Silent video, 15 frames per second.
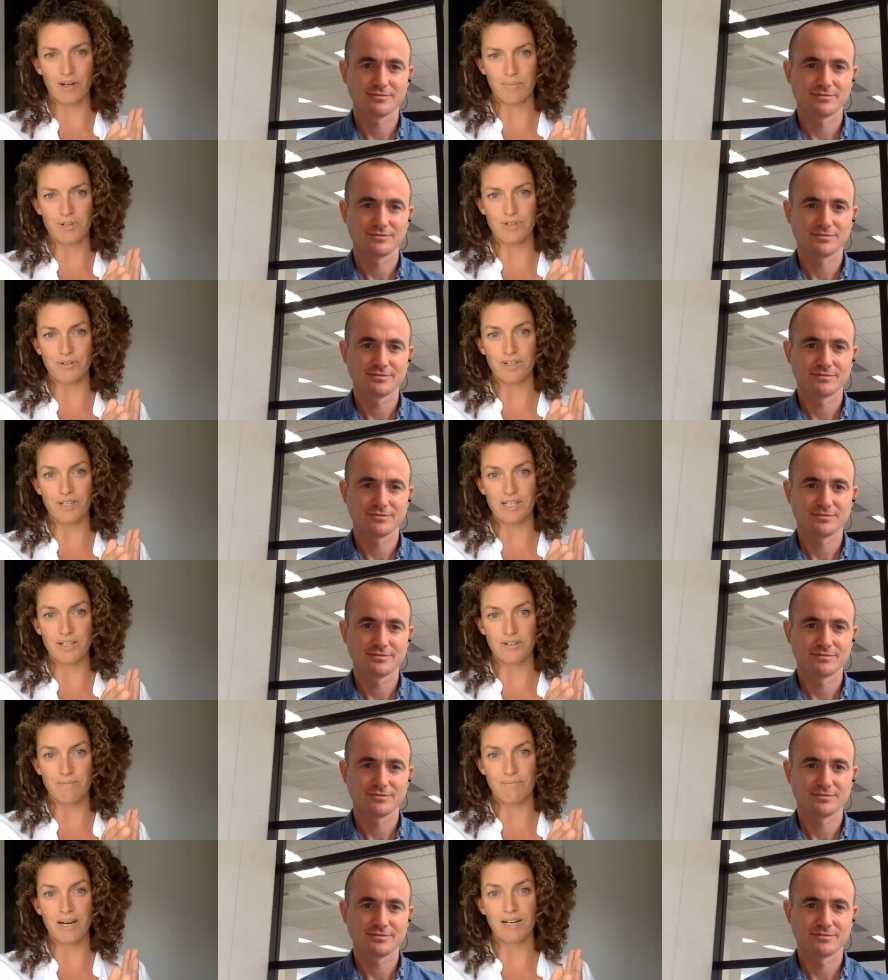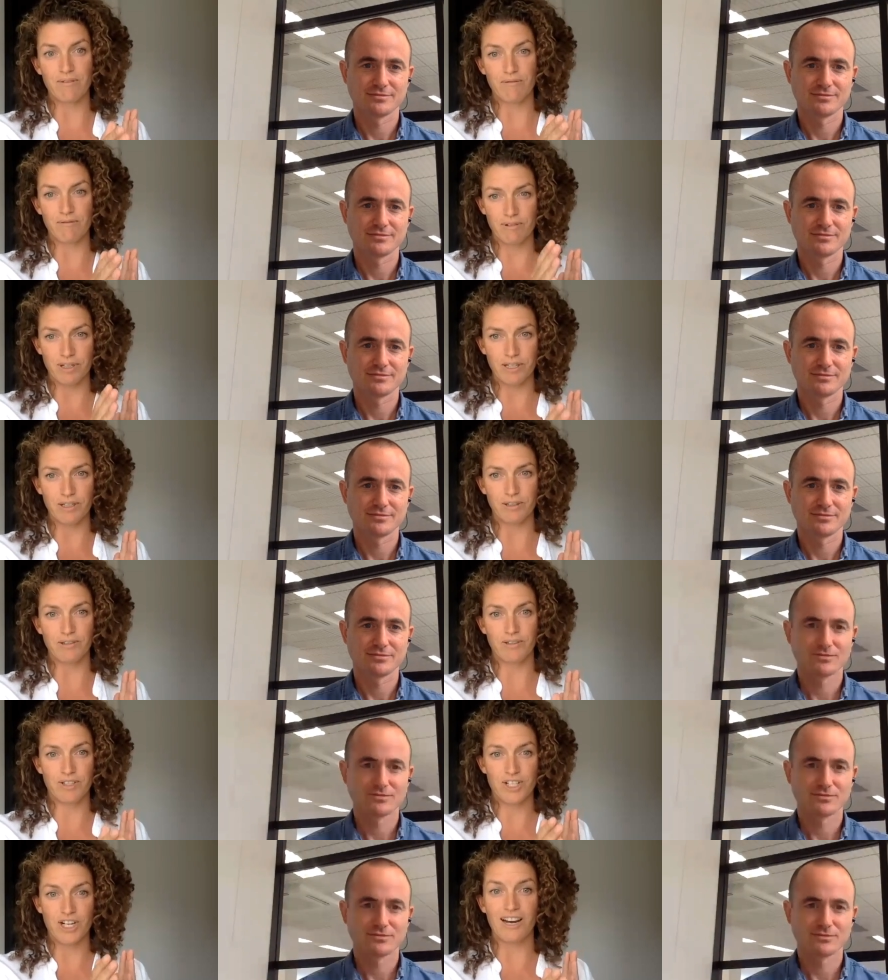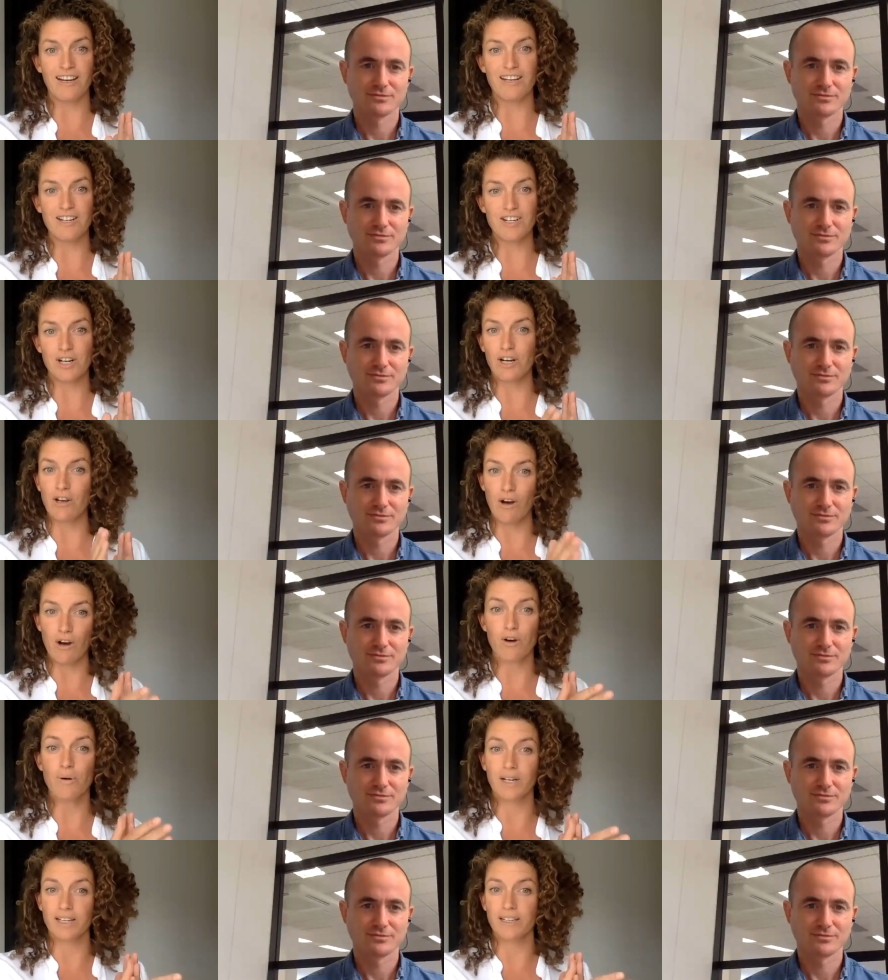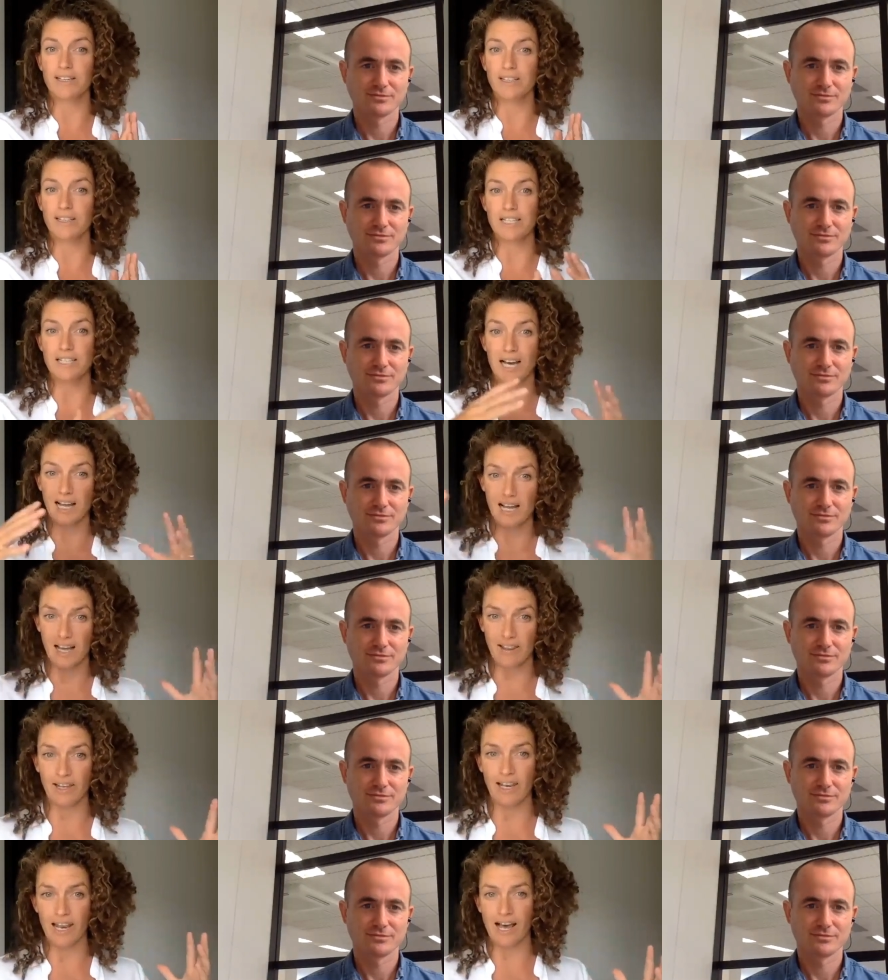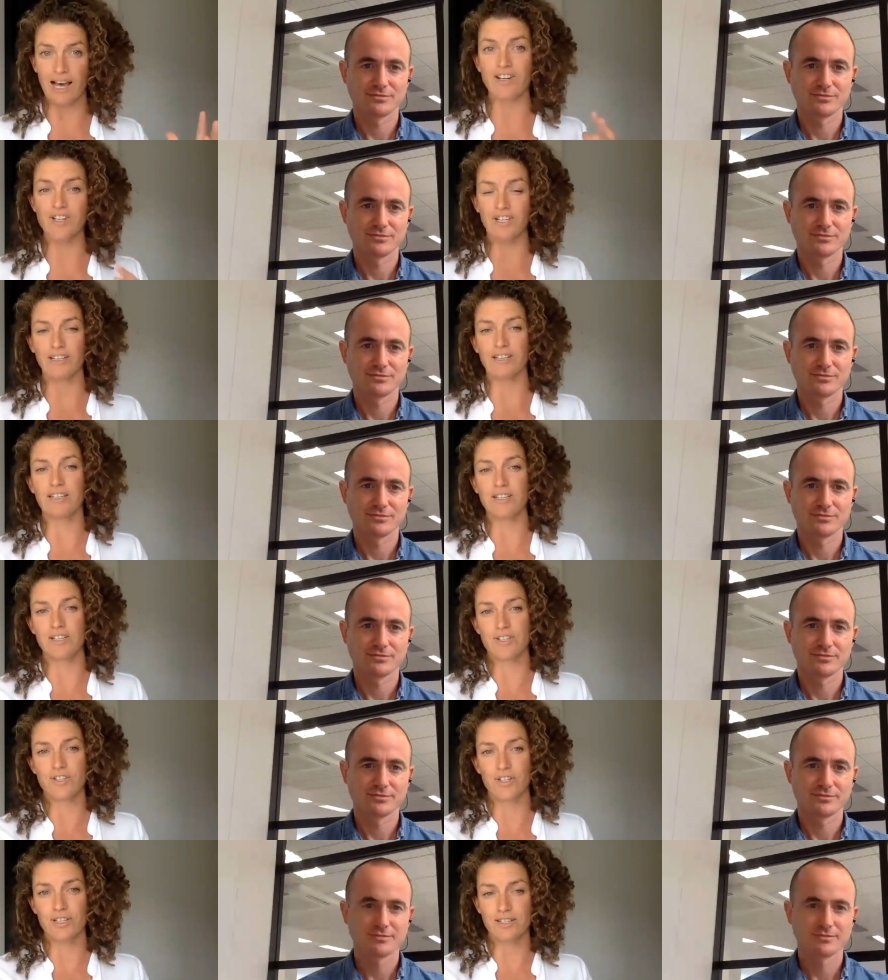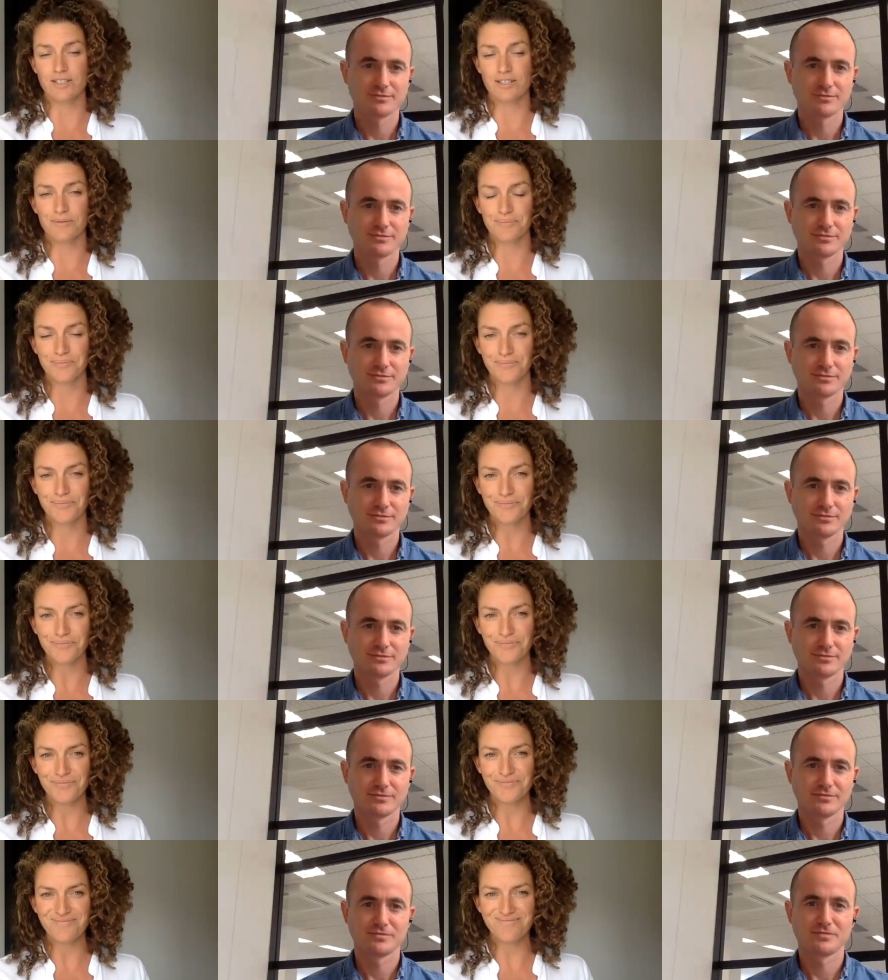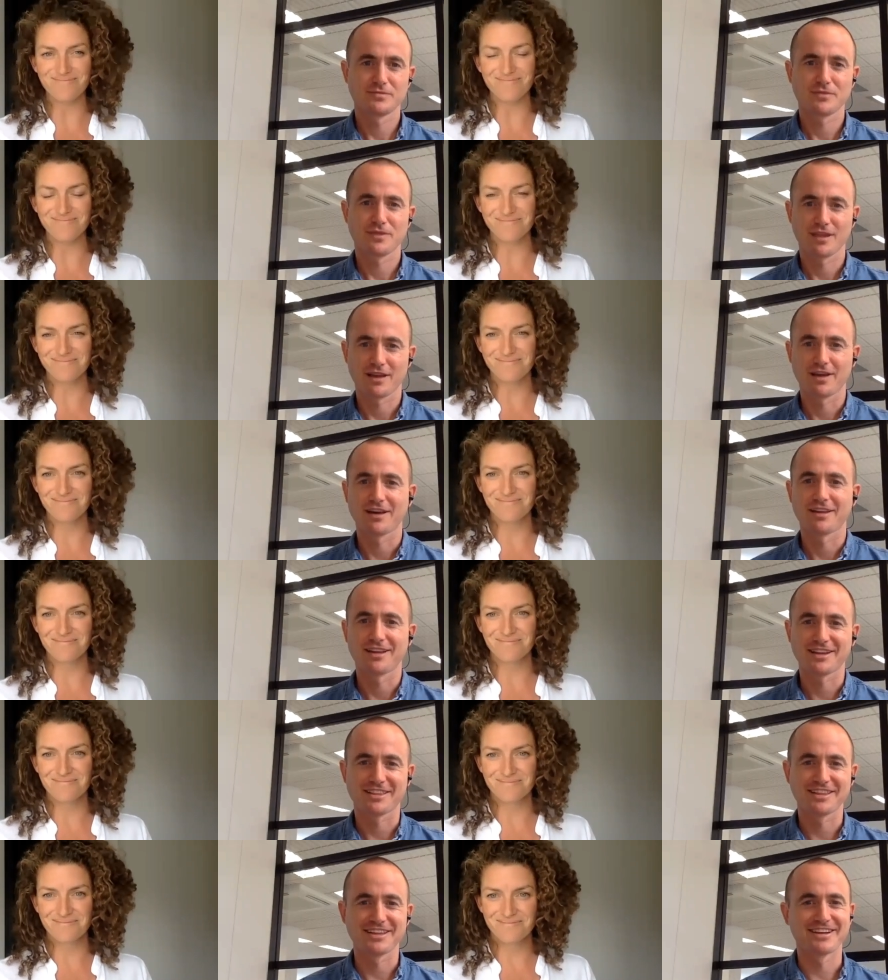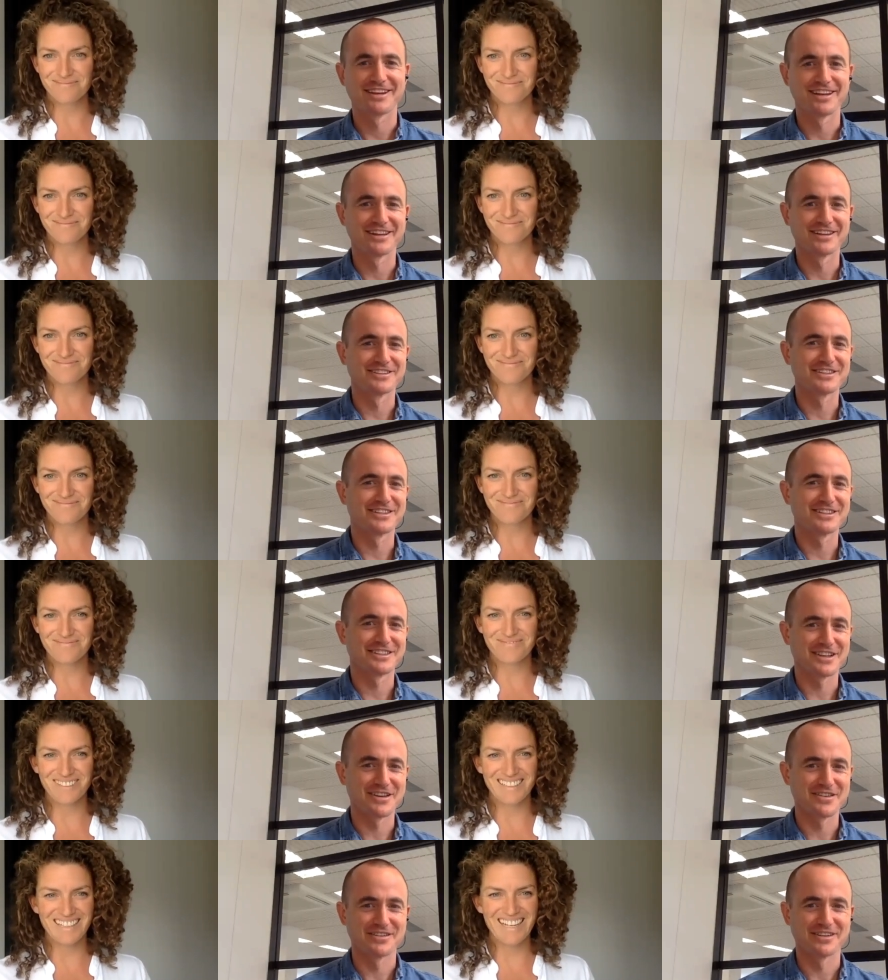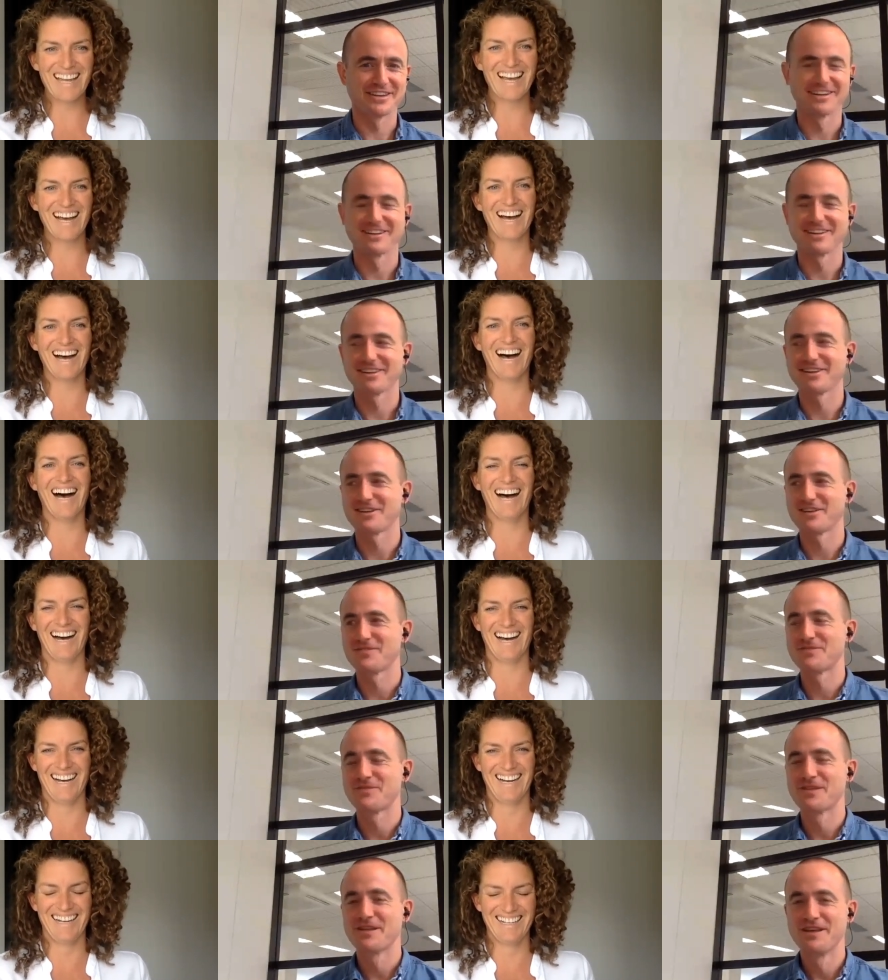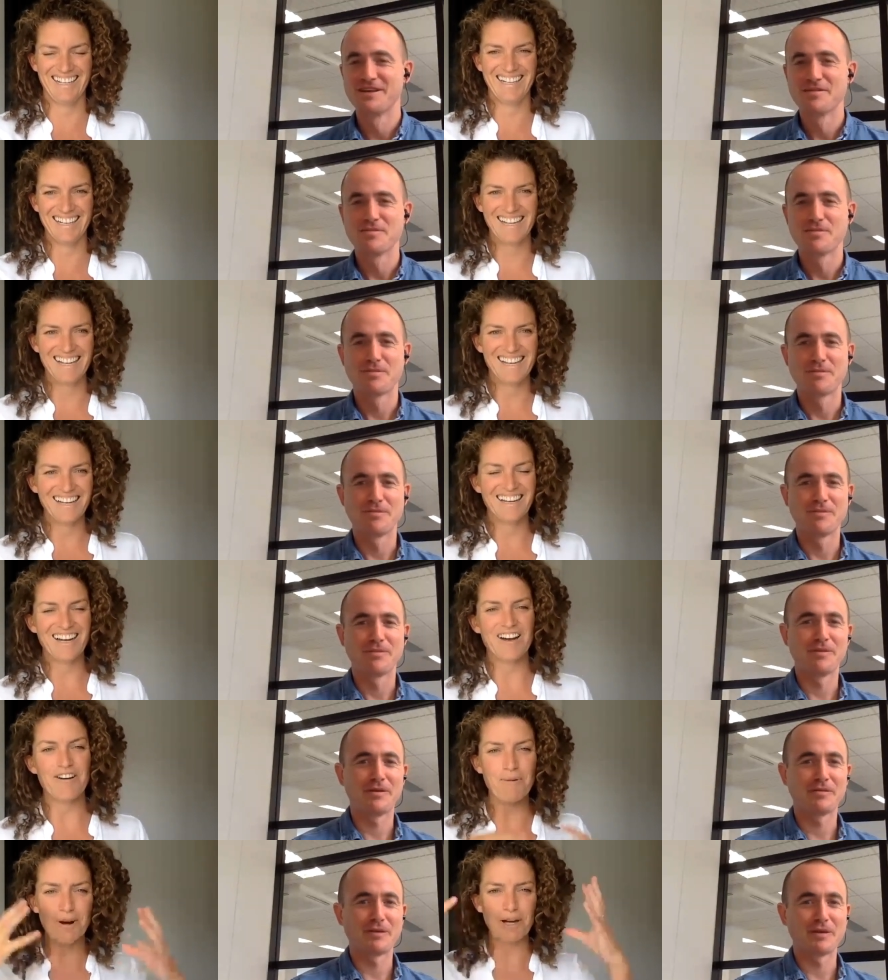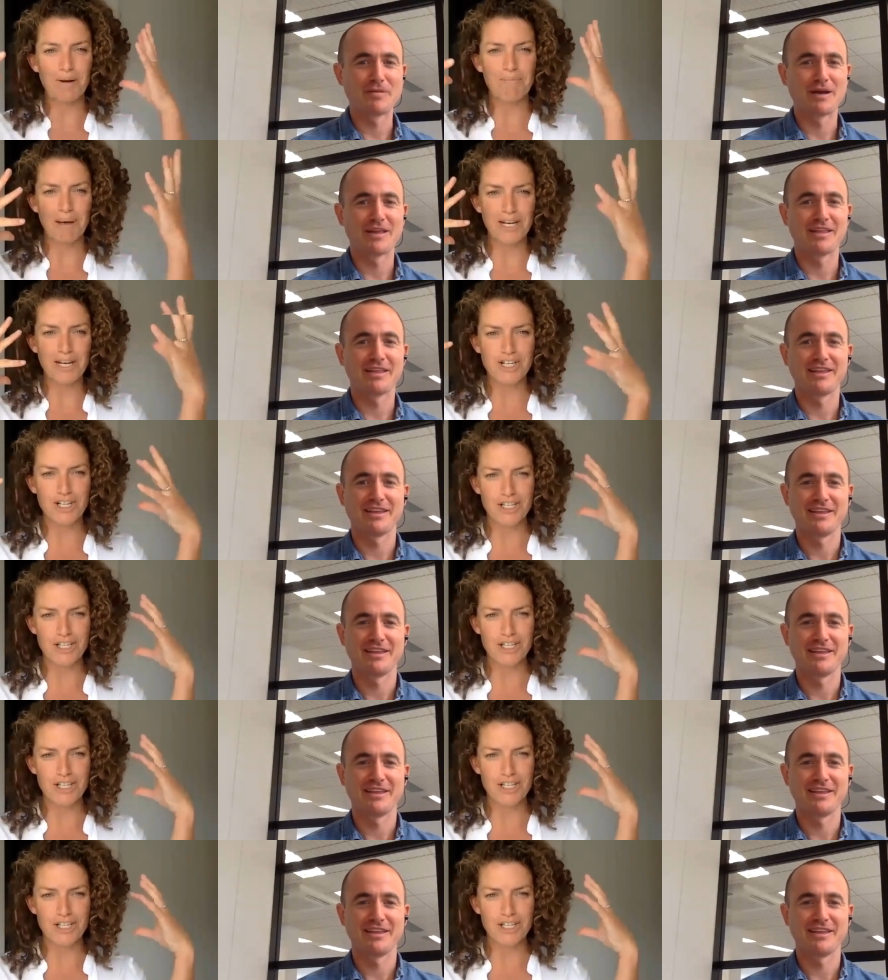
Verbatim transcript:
Speaker 1: opportunity to make real change a lot quicker than these other larger industries.
Speaker 2: I like that analogy, definitely. Yeah. yeah we made.